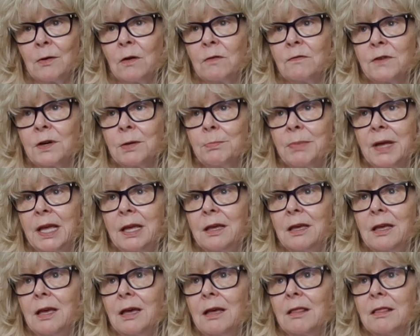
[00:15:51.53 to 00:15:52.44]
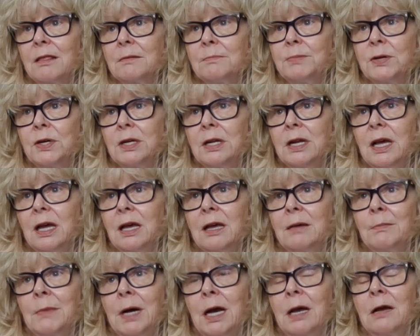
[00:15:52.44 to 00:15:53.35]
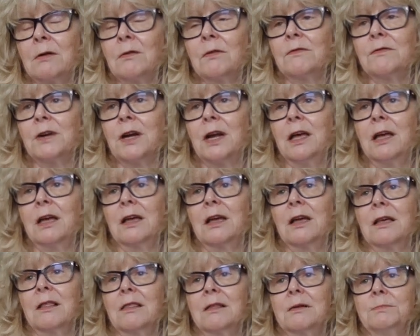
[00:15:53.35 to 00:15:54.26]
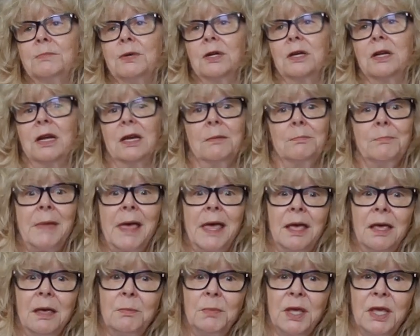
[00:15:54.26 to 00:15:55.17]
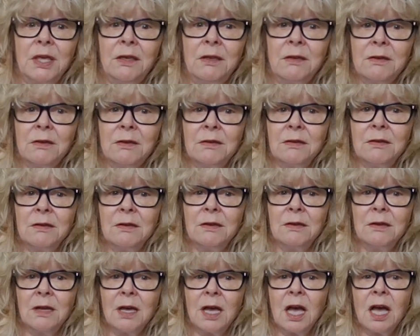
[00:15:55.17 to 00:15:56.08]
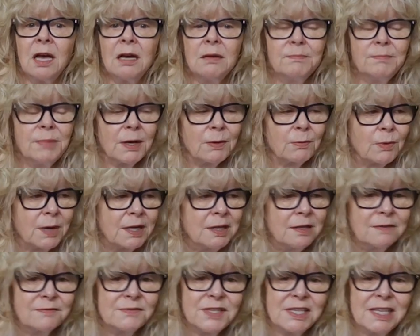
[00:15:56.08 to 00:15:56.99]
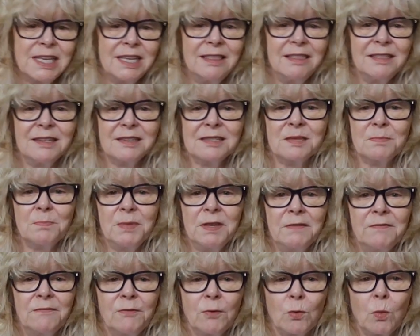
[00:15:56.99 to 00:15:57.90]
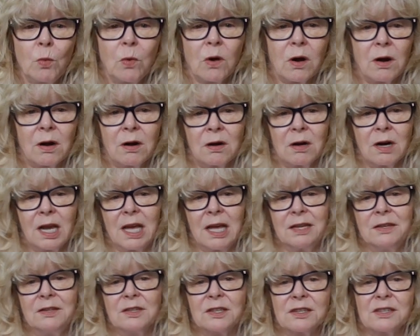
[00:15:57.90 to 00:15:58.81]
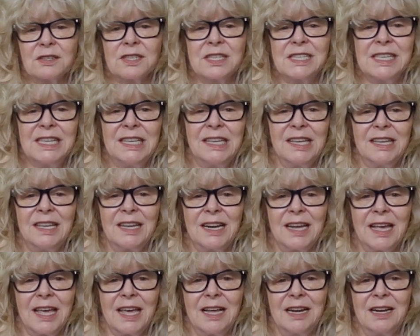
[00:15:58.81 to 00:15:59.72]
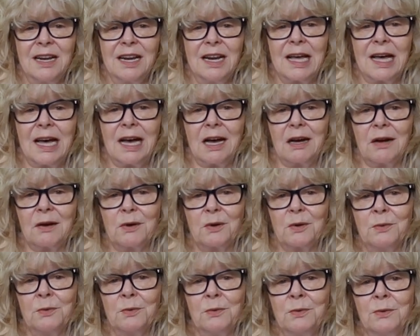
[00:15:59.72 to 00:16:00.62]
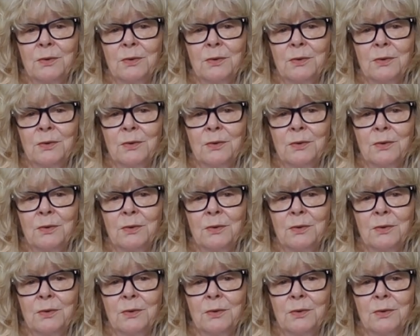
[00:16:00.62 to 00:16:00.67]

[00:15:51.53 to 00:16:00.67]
over baking the pudding? Am I over egging the pudding? Maybe. But when you've seen this before, and you're seeing it again now,